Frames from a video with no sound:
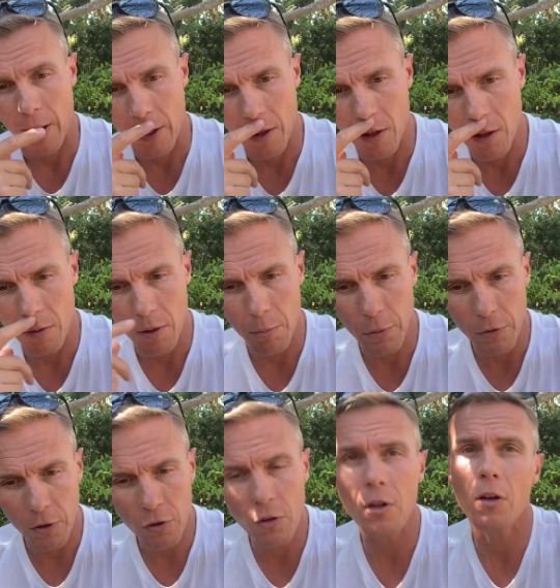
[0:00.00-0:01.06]
And that the
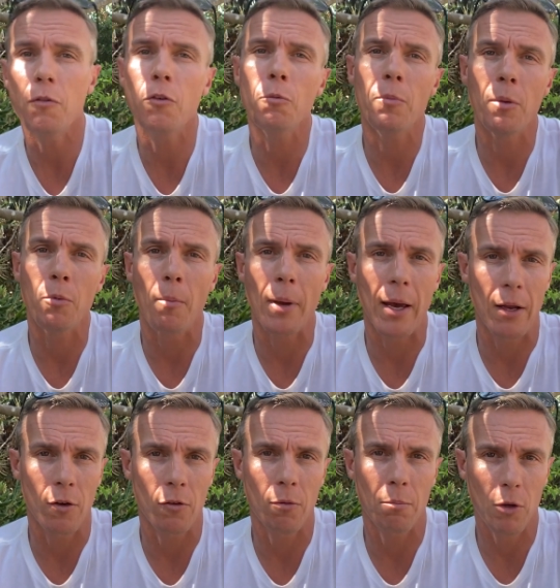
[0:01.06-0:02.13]
position that a few people
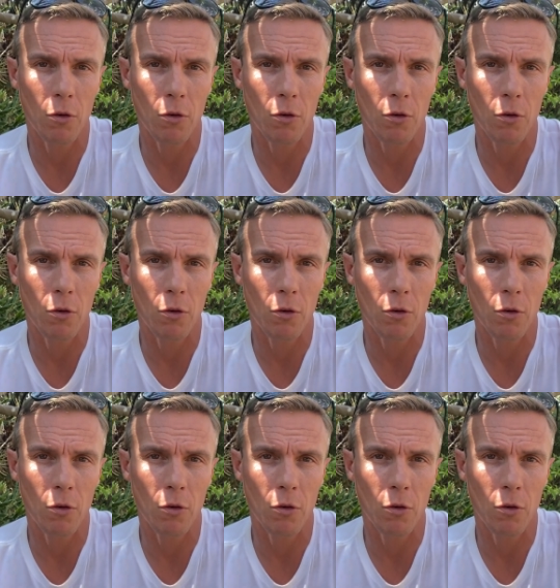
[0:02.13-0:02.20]
made is that